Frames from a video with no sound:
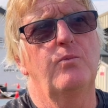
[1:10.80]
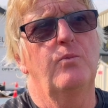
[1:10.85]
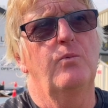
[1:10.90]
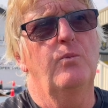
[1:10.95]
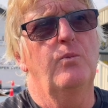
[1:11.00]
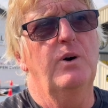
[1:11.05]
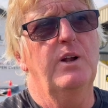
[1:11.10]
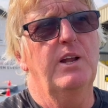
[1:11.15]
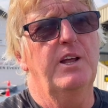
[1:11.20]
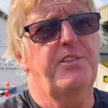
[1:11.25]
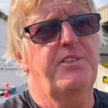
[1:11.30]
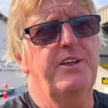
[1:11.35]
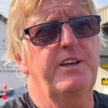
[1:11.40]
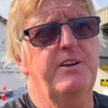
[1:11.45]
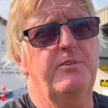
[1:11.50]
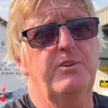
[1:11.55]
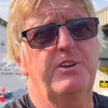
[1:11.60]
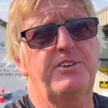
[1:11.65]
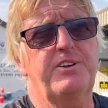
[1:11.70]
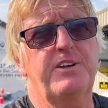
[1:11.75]
Well, I think
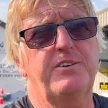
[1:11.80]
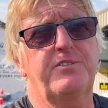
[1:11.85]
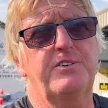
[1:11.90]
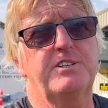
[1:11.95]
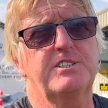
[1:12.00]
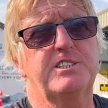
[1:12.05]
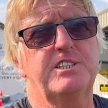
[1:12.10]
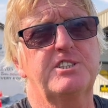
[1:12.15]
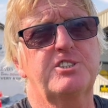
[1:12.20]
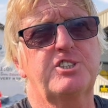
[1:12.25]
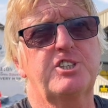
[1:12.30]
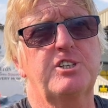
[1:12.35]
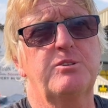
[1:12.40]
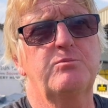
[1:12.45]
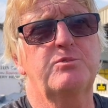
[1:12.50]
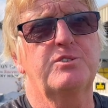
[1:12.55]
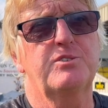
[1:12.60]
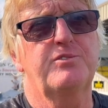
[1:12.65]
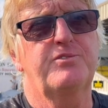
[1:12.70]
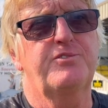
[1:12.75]
the difference in
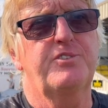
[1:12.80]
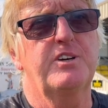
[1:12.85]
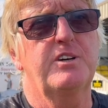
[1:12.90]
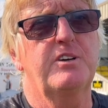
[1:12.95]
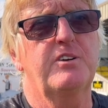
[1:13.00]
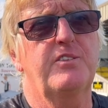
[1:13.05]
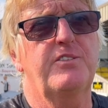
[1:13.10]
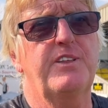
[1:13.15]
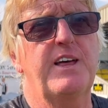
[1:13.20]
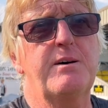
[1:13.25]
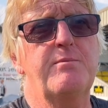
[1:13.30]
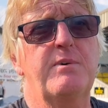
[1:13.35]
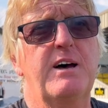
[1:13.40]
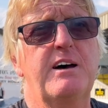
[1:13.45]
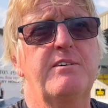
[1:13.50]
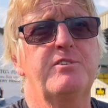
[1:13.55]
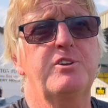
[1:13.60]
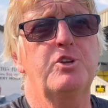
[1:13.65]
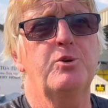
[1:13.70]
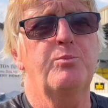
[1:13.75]
terms of them
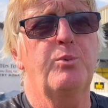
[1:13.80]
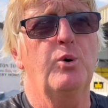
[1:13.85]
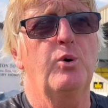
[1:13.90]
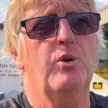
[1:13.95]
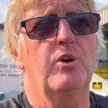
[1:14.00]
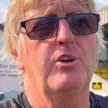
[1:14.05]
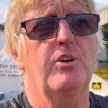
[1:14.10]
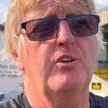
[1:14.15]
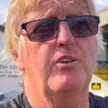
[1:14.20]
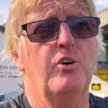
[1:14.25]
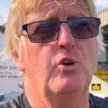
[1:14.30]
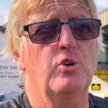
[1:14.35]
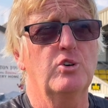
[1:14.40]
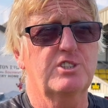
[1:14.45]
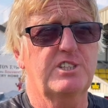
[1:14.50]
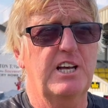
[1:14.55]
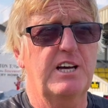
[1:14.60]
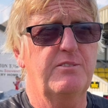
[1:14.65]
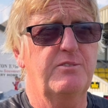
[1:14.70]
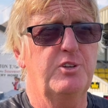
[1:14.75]
having the ball and us
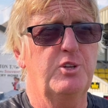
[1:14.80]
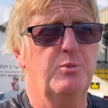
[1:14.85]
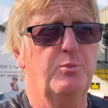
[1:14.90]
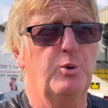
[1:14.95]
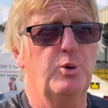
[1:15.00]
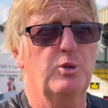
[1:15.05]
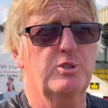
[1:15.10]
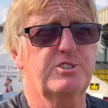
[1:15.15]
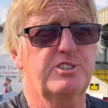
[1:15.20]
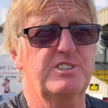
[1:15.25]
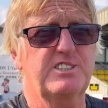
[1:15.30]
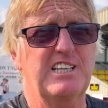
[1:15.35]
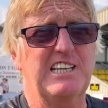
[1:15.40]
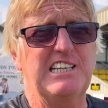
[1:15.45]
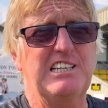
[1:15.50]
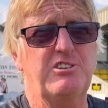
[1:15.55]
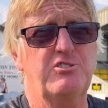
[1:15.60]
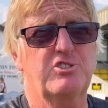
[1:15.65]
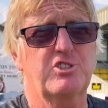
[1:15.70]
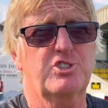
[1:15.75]
having the ball today,
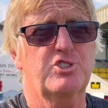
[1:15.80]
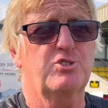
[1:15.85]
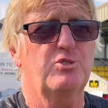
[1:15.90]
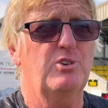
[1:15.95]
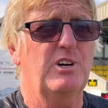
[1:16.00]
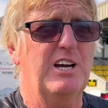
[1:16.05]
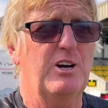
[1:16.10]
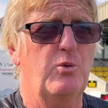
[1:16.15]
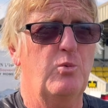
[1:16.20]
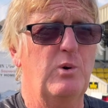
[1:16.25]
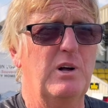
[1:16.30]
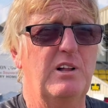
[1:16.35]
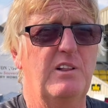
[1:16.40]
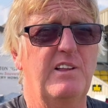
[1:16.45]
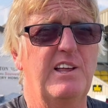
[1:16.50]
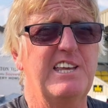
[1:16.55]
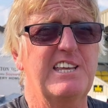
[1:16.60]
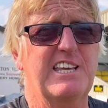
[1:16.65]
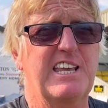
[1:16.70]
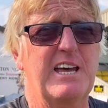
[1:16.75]
you just saw how well
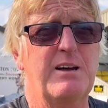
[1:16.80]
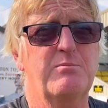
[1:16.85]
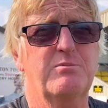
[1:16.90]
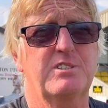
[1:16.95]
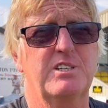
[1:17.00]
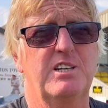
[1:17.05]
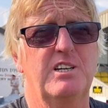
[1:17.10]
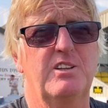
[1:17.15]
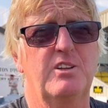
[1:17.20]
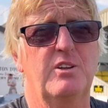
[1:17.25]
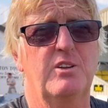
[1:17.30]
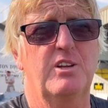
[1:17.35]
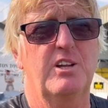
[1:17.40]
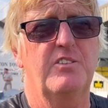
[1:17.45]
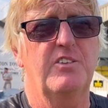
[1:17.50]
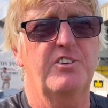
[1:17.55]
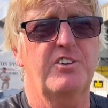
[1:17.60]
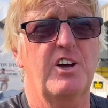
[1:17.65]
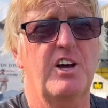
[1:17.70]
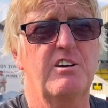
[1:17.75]
they kept it and
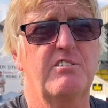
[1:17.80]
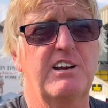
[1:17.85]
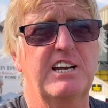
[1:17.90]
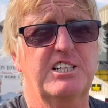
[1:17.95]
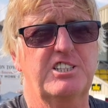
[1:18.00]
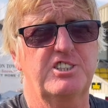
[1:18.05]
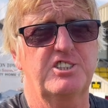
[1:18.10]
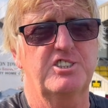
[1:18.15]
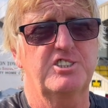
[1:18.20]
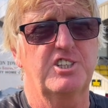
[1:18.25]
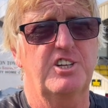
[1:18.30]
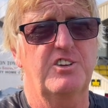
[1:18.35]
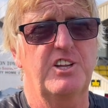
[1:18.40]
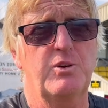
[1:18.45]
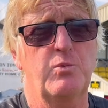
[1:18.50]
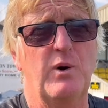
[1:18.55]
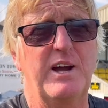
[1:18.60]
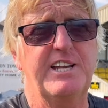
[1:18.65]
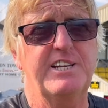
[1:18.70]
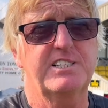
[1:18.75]
the directions that they
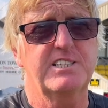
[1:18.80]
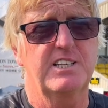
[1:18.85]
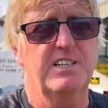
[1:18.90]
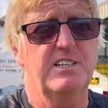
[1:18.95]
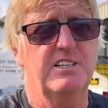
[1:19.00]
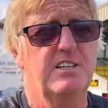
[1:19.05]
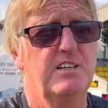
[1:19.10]
went in